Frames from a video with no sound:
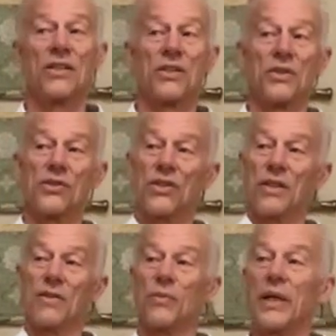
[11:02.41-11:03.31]
Those are
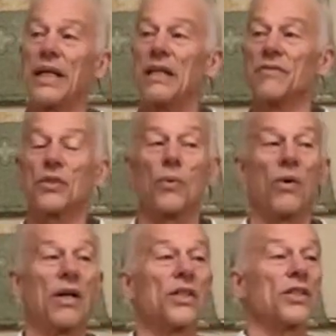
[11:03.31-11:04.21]
the waves that
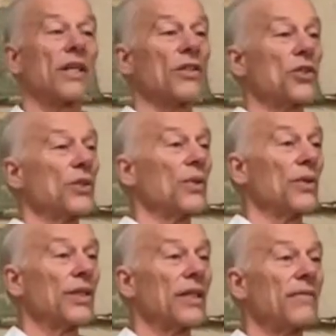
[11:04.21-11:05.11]
wash on the
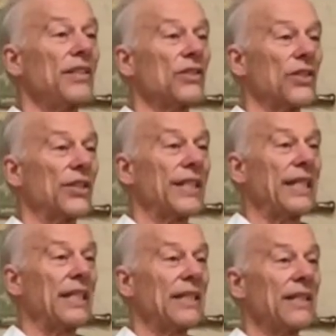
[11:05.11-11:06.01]
shore of eternity,